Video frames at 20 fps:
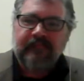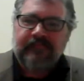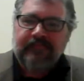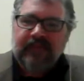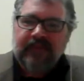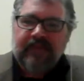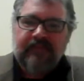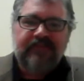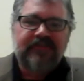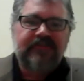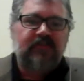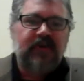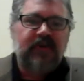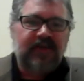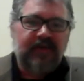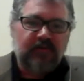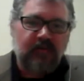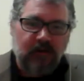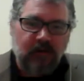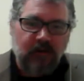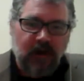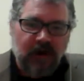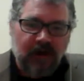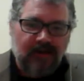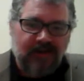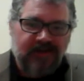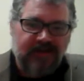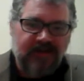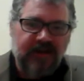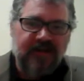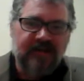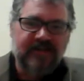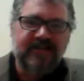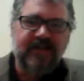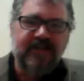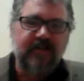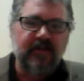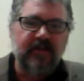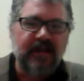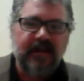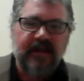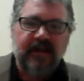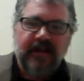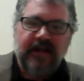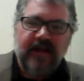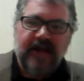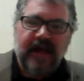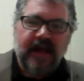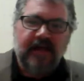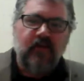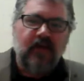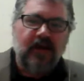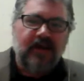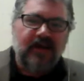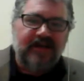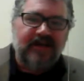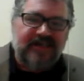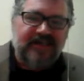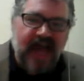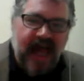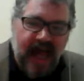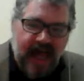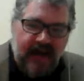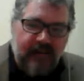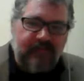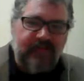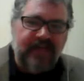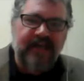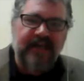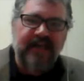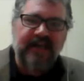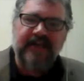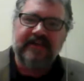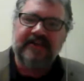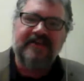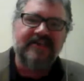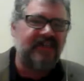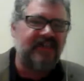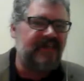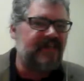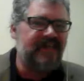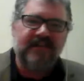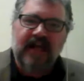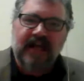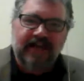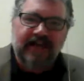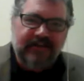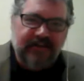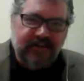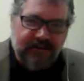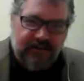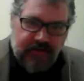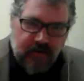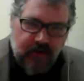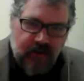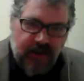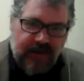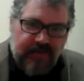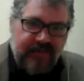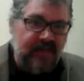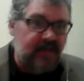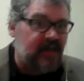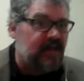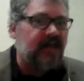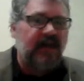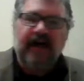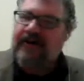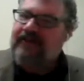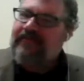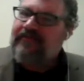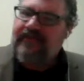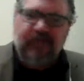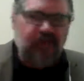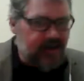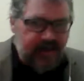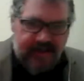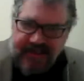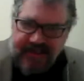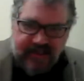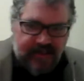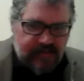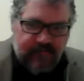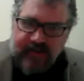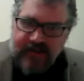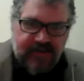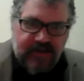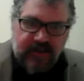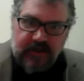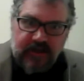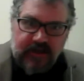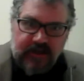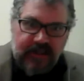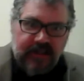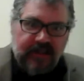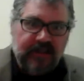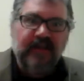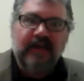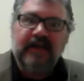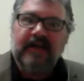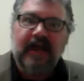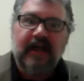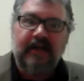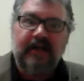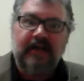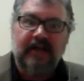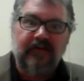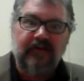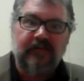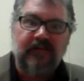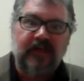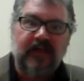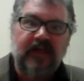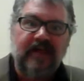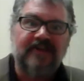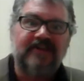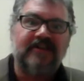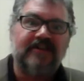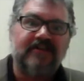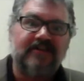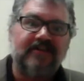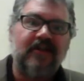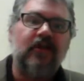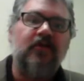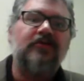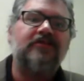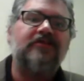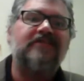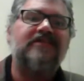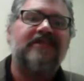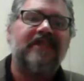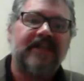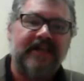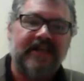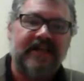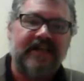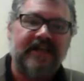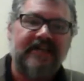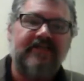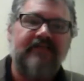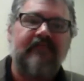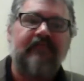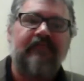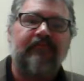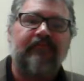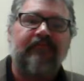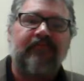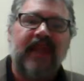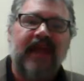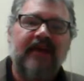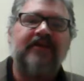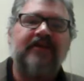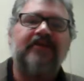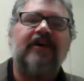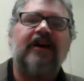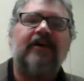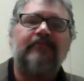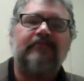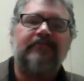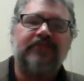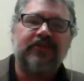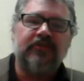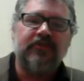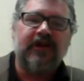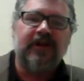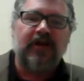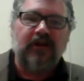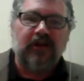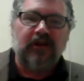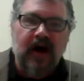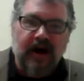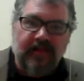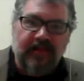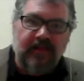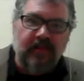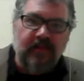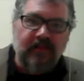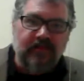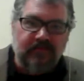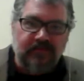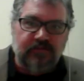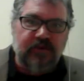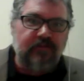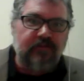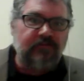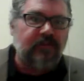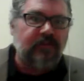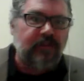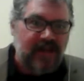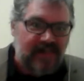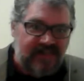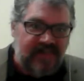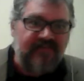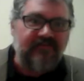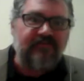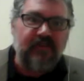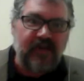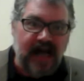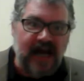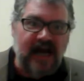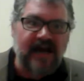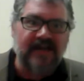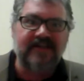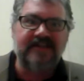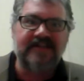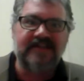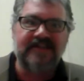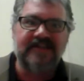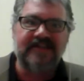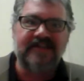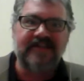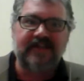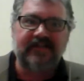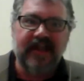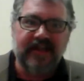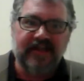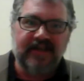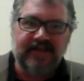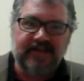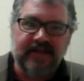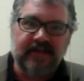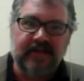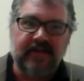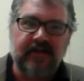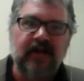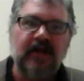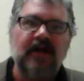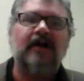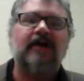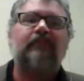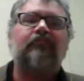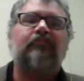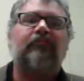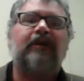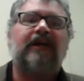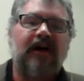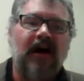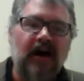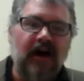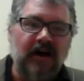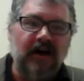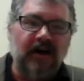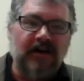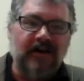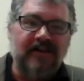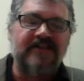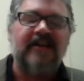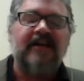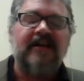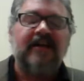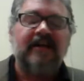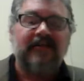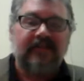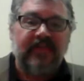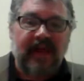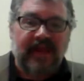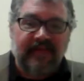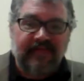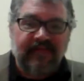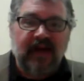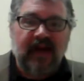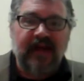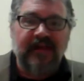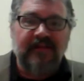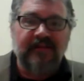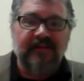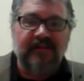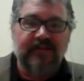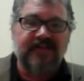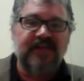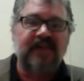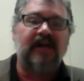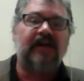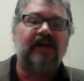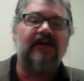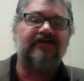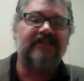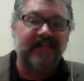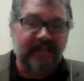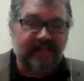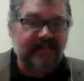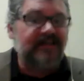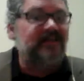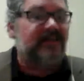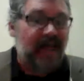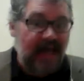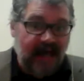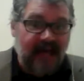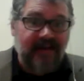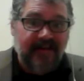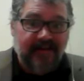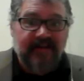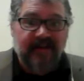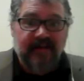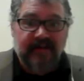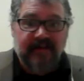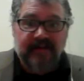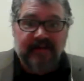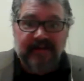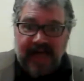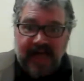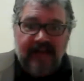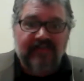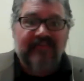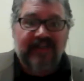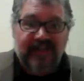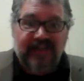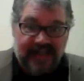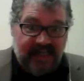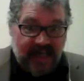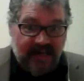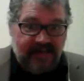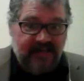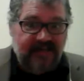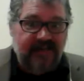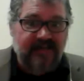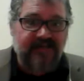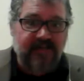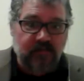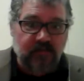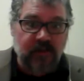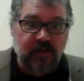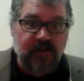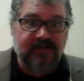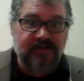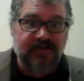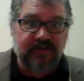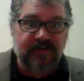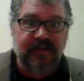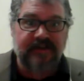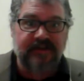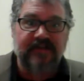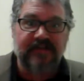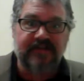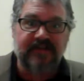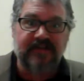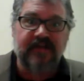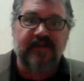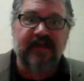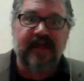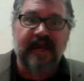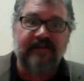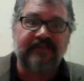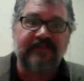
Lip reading: between what Wall Street is doing and what is happening in cities like Detroit and Ferguson, Missouri, and other places. Those cities end up doing a lot of those repressive practices that they do because they find themselves in debt, heavy debt to Wall Street. And so they have to